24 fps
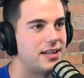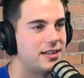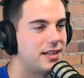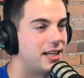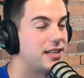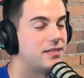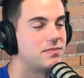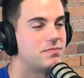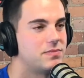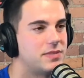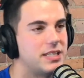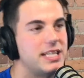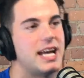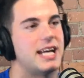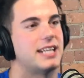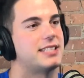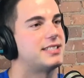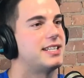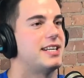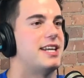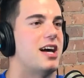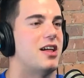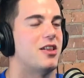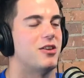Like the
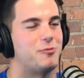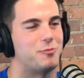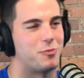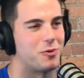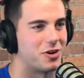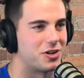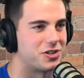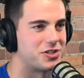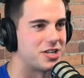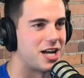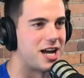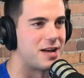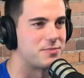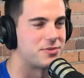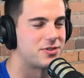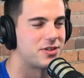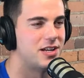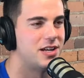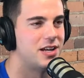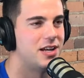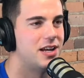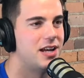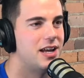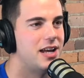SNL of pork chops.
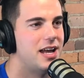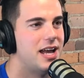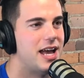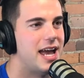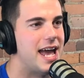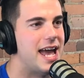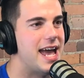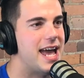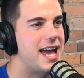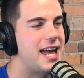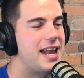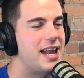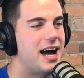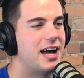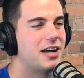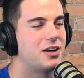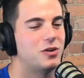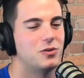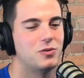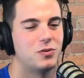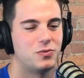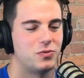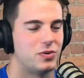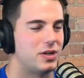And I
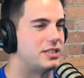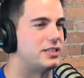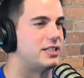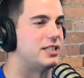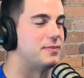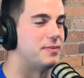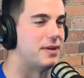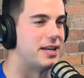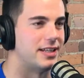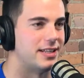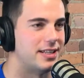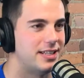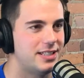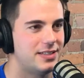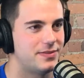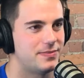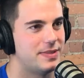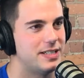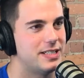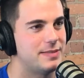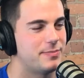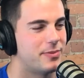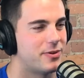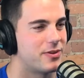go, Richie, man, this
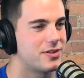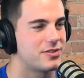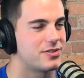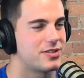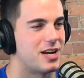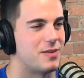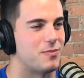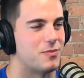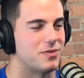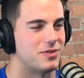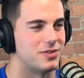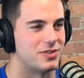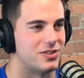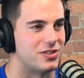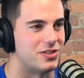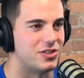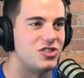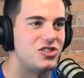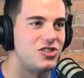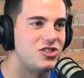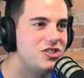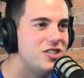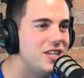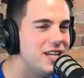pork chop was the
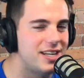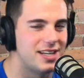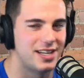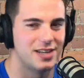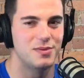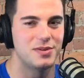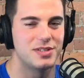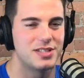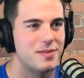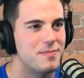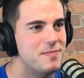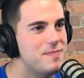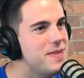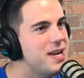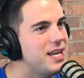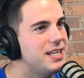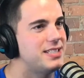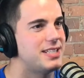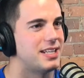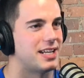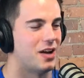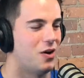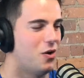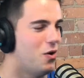shit. It was
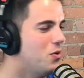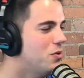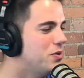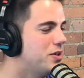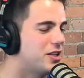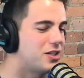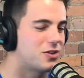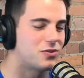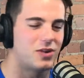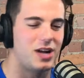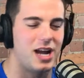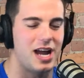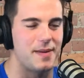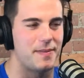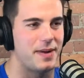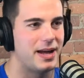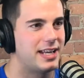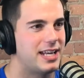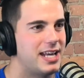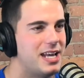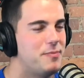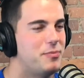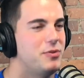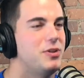amazing. Holy crap. I
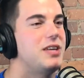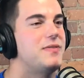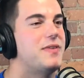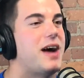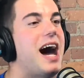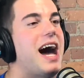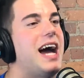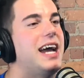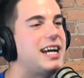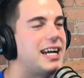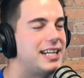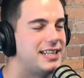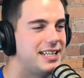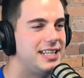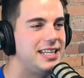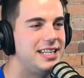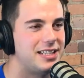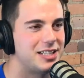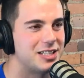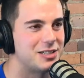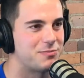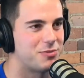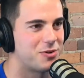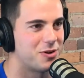can't believe I got to eat
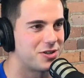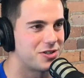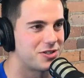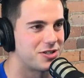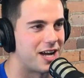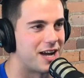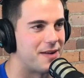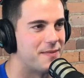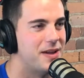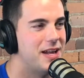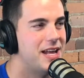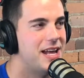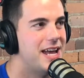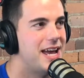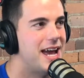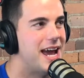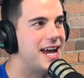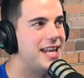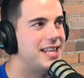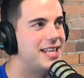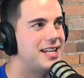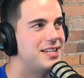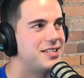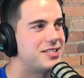this pork chop.
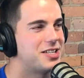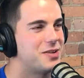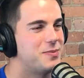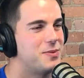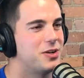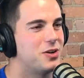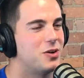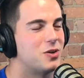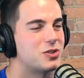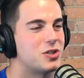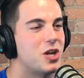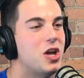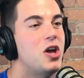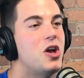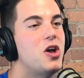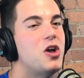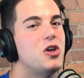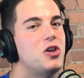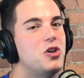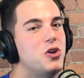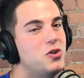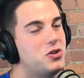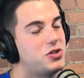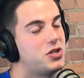And then someone goes,
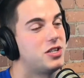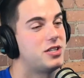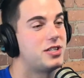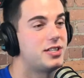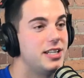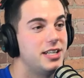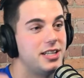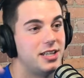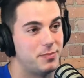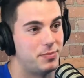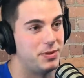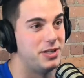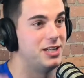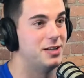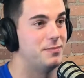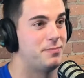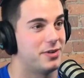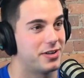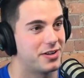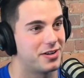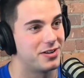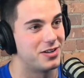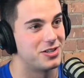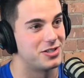you should see the peanut
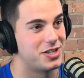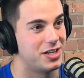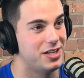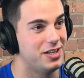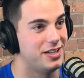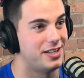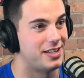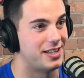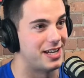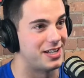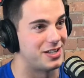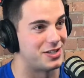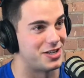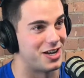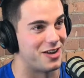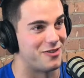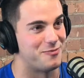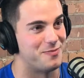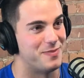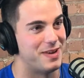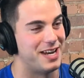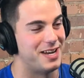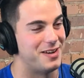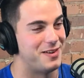butter and jelly that chef
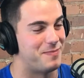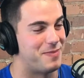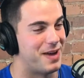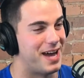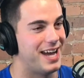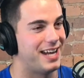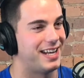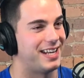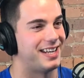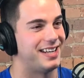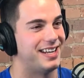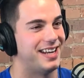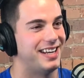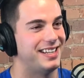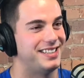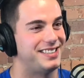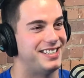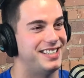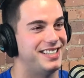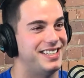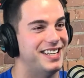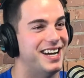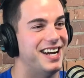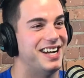made back in
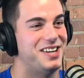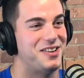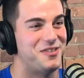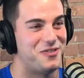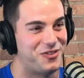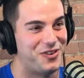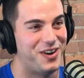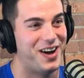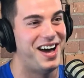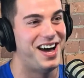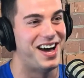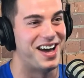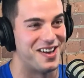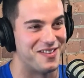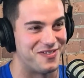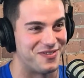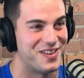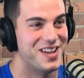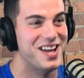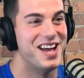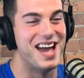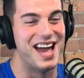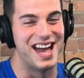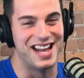
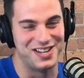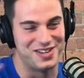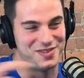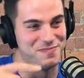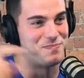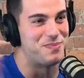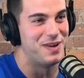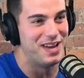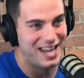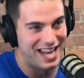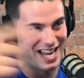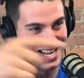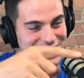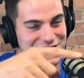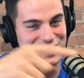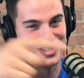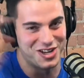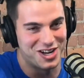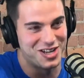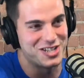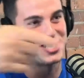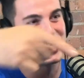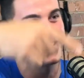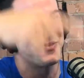1995 and
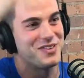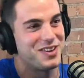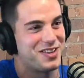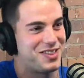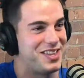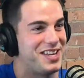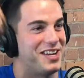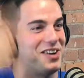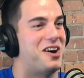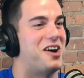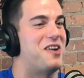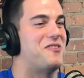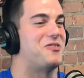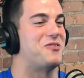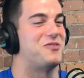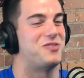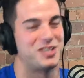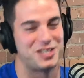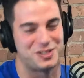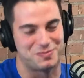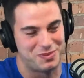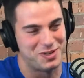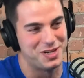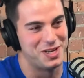judge everything off of
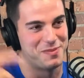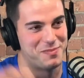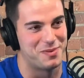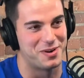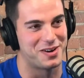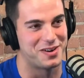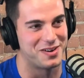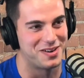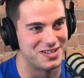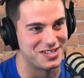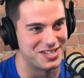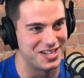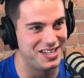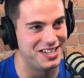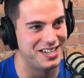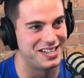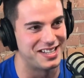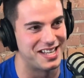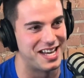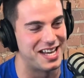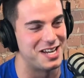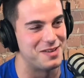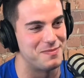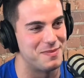this peanut butter and jelly
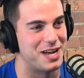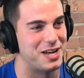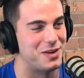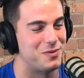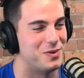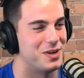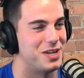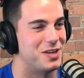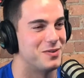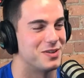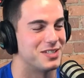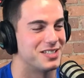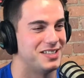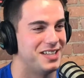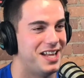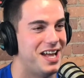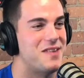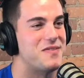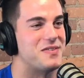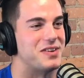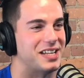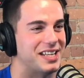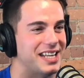that he made when he was 11.